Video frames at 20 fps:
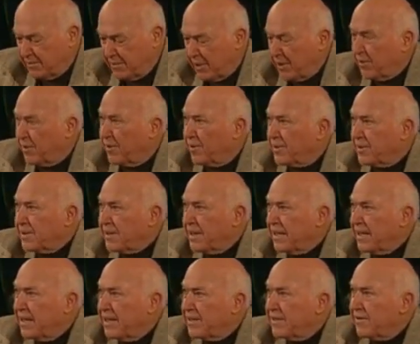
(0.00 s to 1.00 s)
and
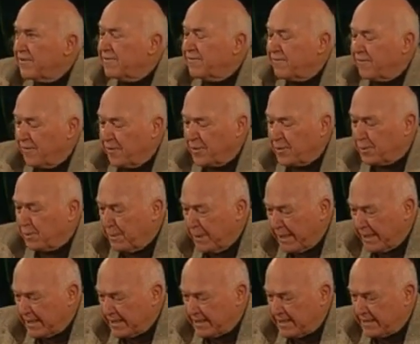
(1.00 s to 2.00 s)
behold, the 4th
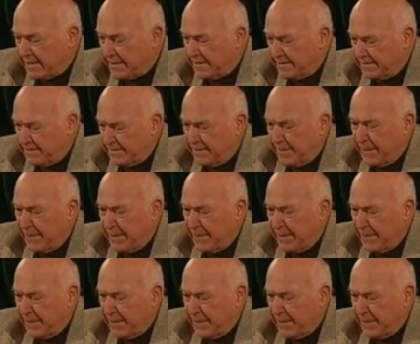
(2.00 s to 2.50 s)
beast,